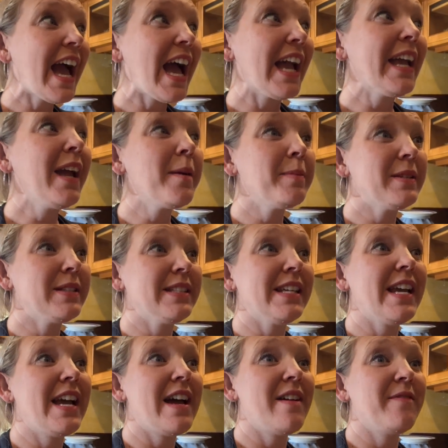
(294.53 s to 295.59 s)
I happen to
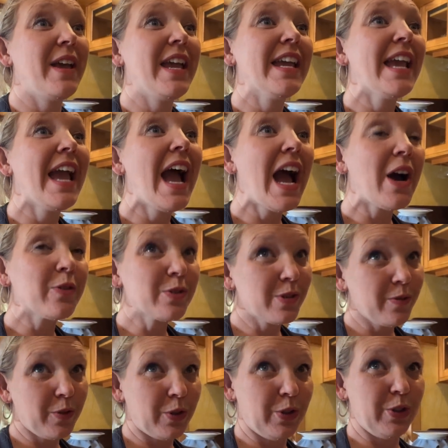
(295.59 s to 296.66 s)
have a house
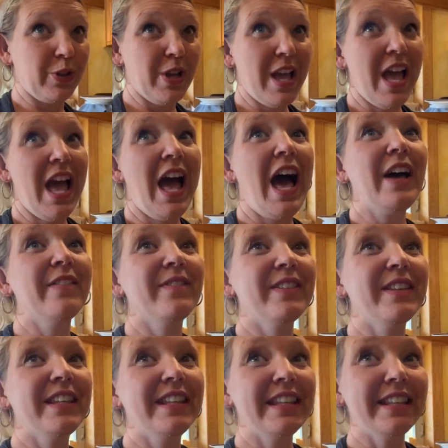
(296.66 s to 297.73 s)
full of
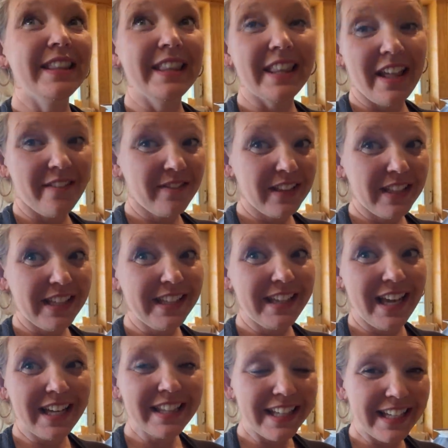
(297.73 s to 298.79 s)
lovely
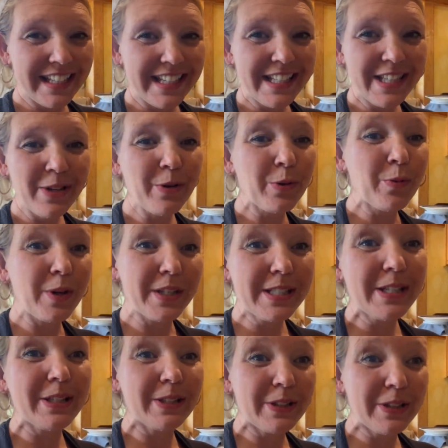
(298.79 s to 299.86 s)
young ladies who are wanting
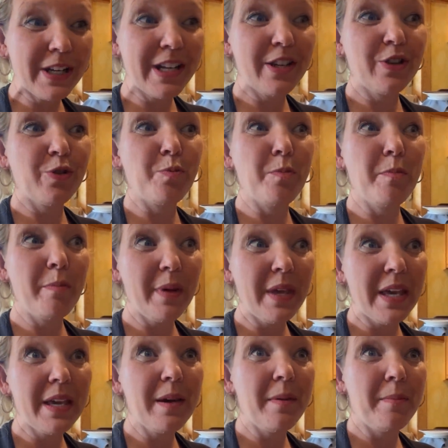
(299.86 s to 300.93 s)
to learn how to do
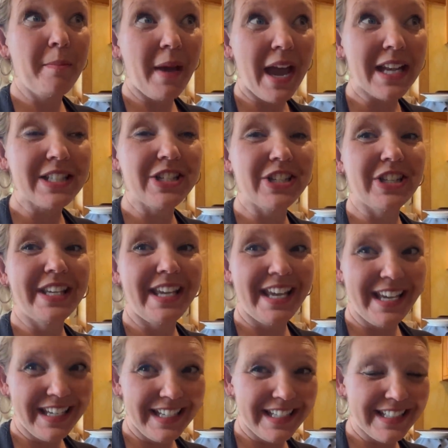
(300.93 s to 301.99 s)
big batch
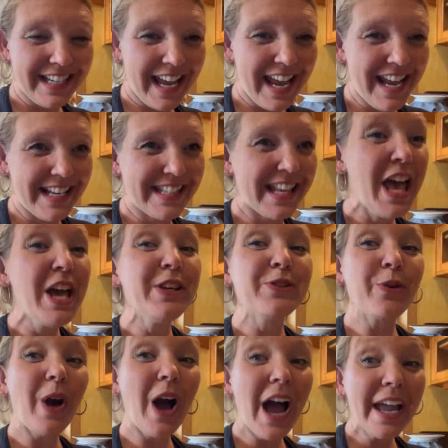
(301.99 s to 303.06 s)
canning days.
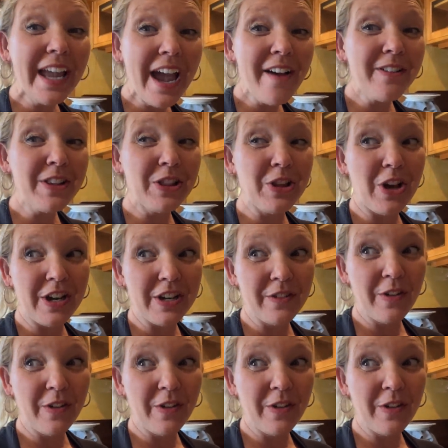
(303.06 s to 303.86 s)
So I have a lot of